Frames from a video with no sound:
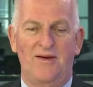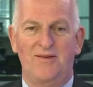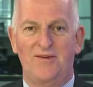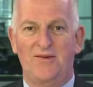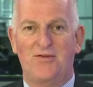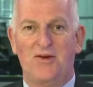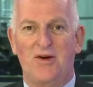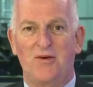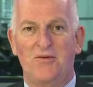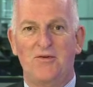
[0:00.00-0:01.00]

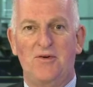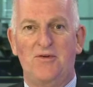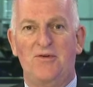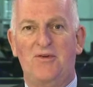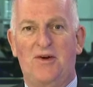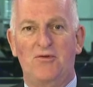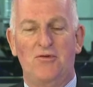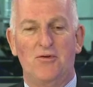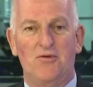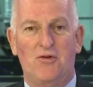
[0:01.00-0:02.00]
given
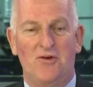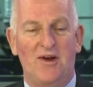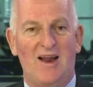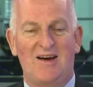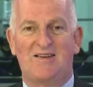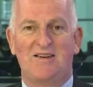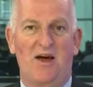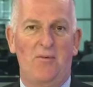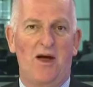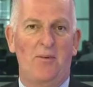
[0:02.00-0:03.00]
that we've got an election
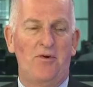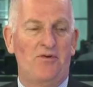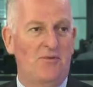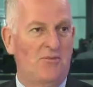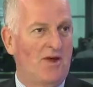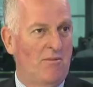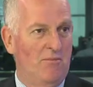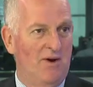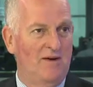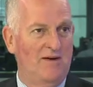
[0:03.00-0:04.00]
coming up in
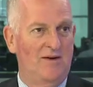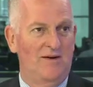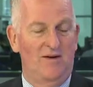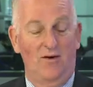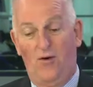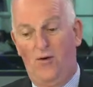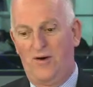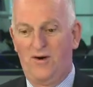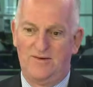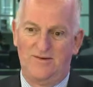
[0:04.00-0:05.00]
September,
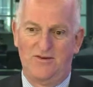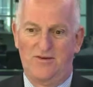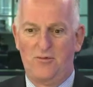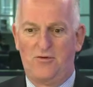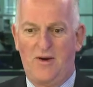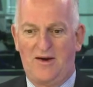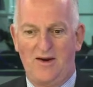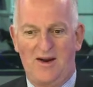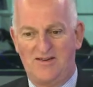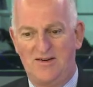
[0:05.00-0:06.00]
or there's some
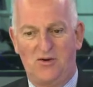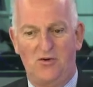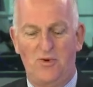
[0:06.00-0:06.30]
speculation it could